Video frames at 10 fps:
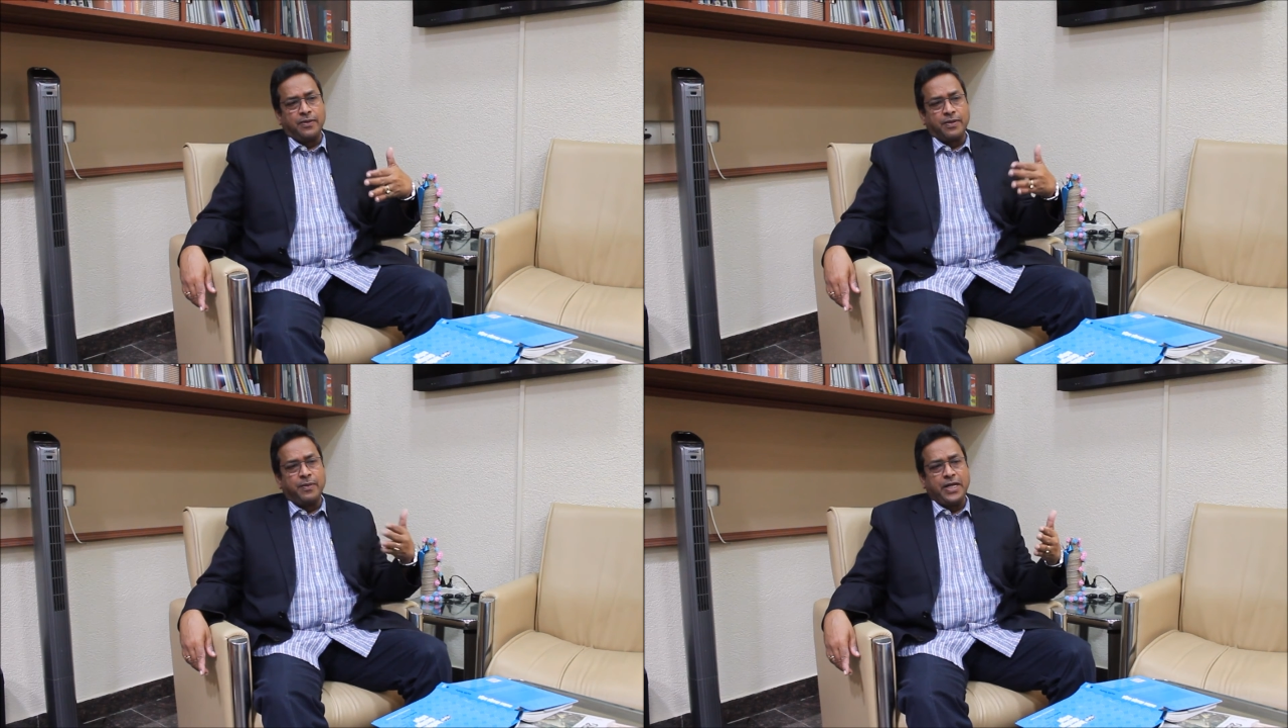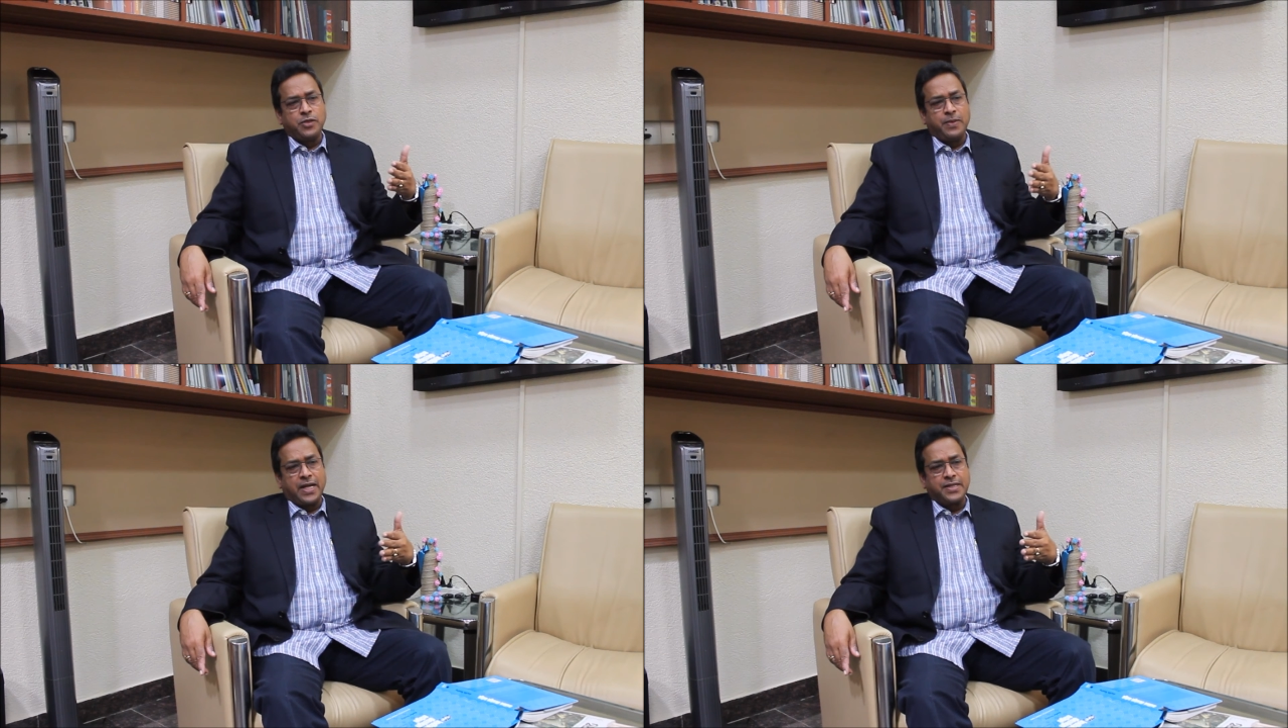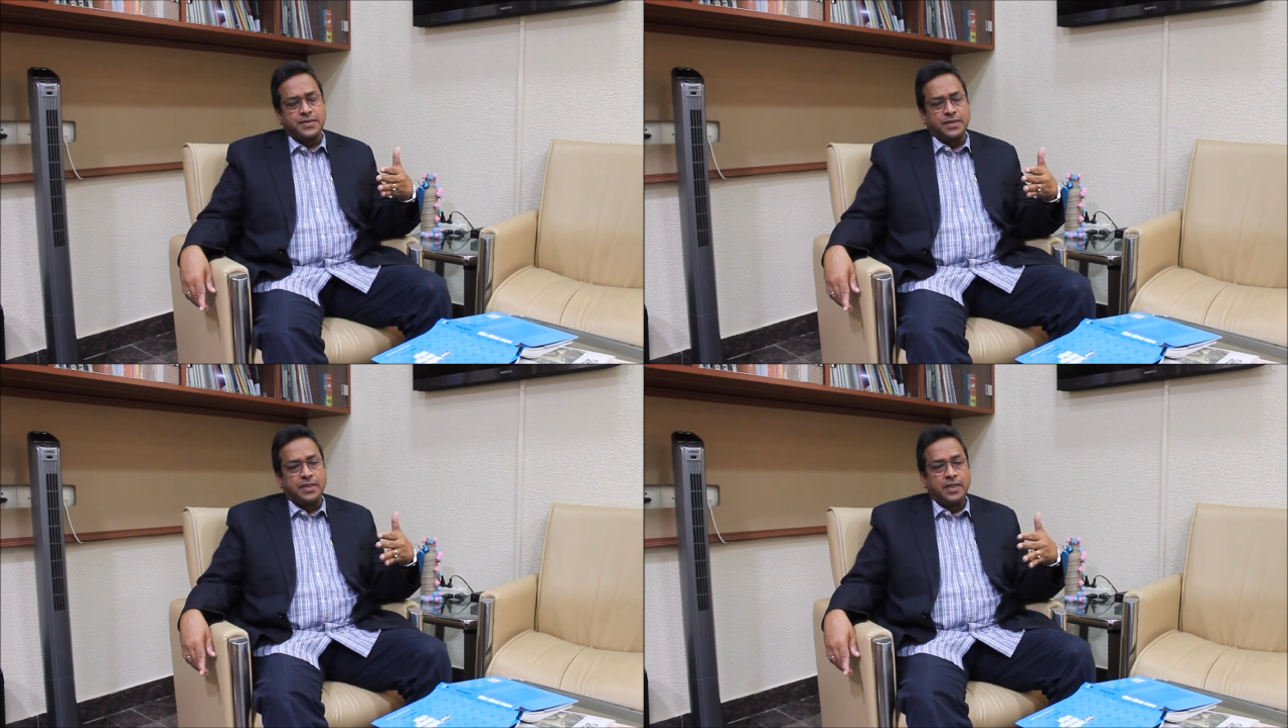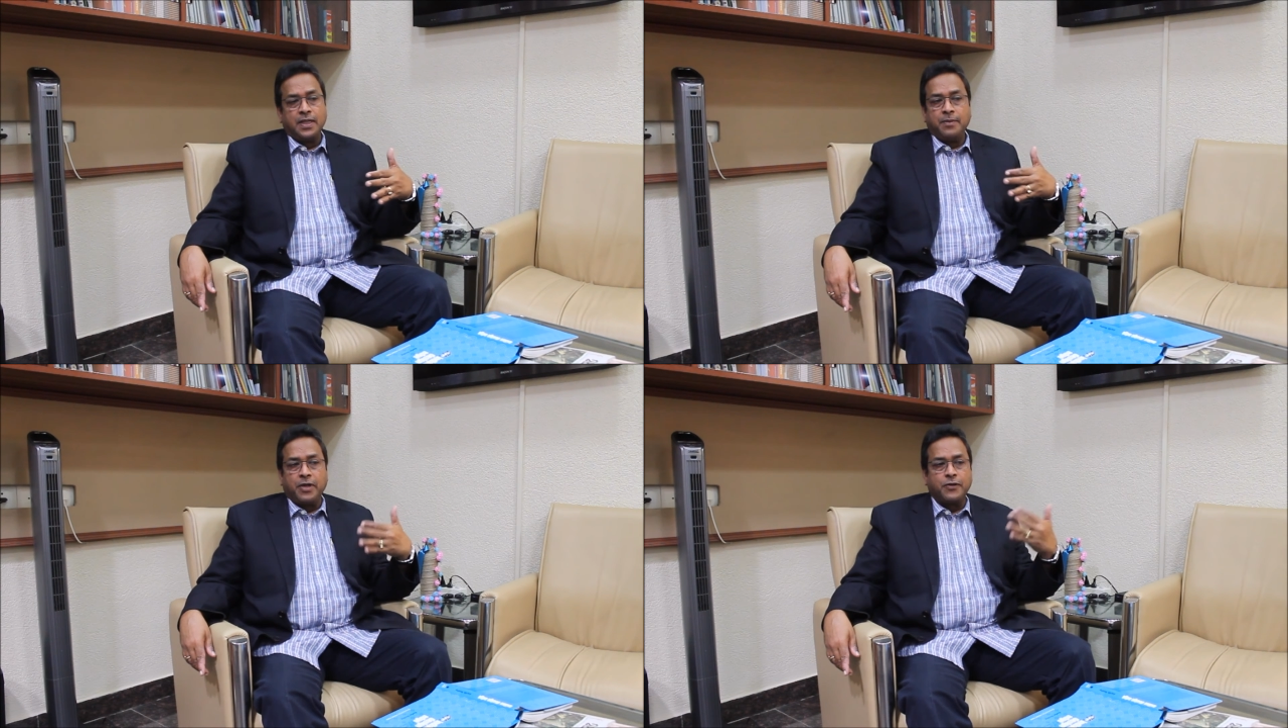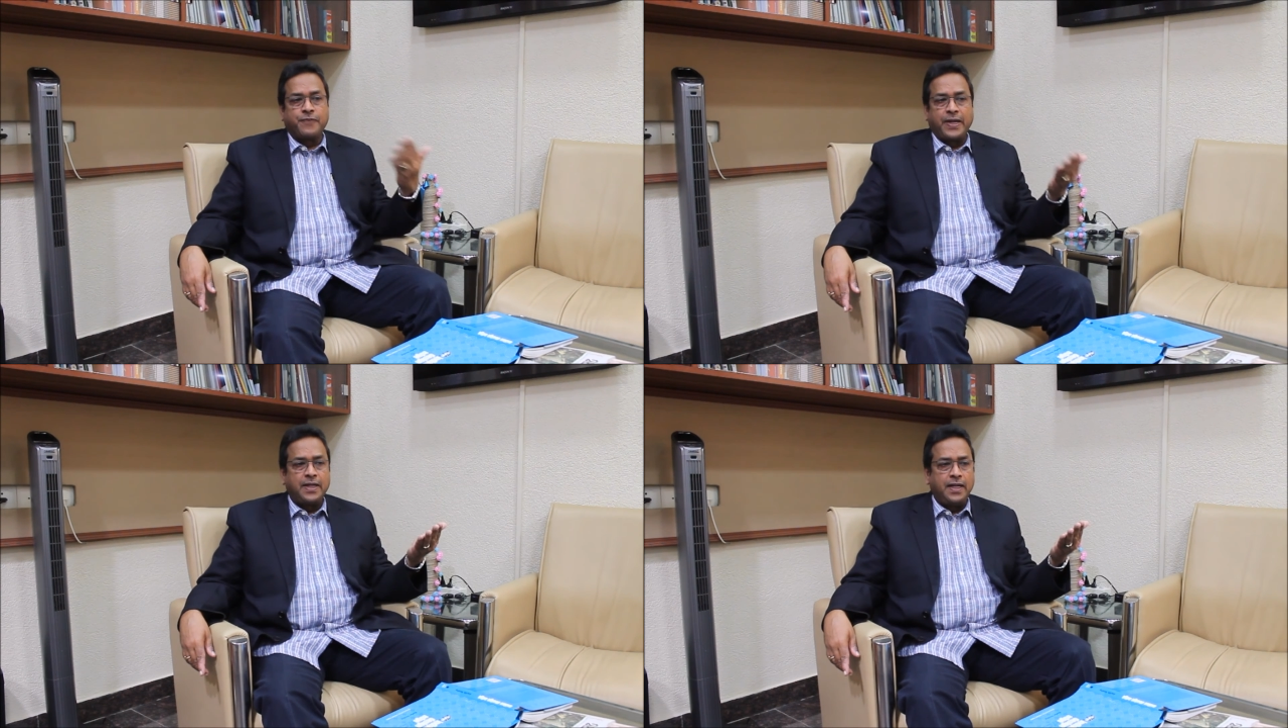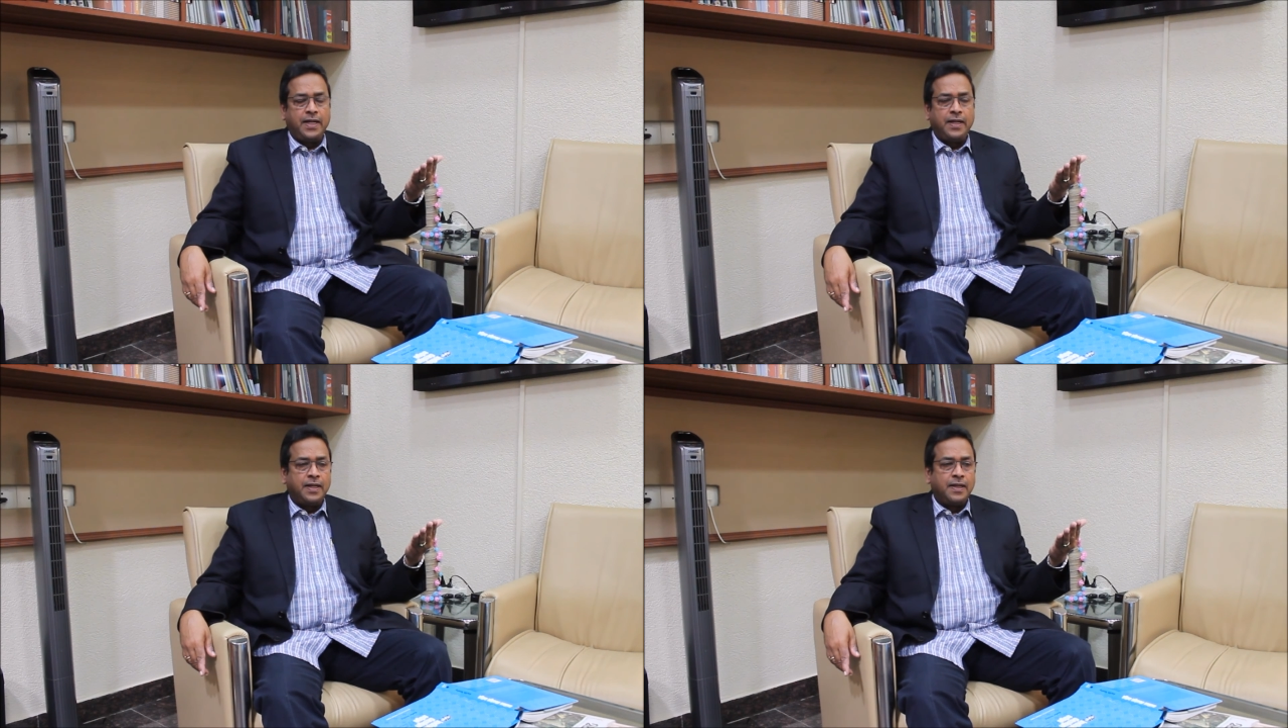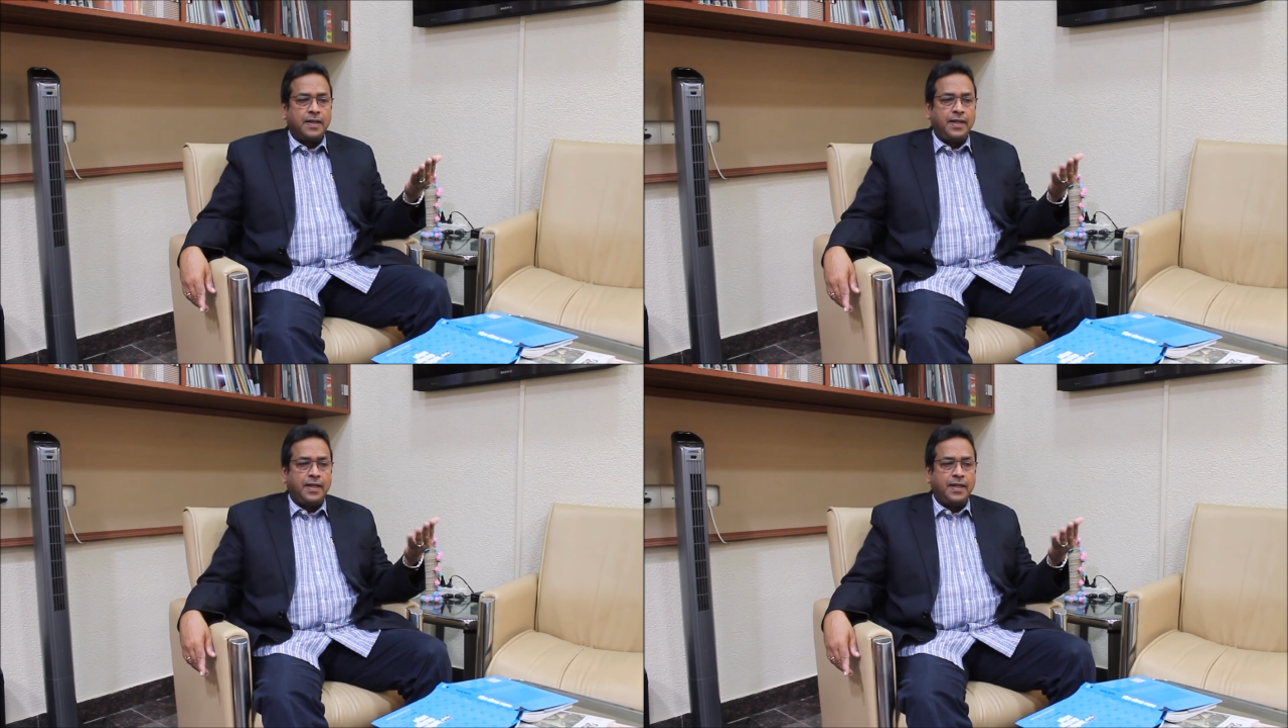remain to be answered, because finally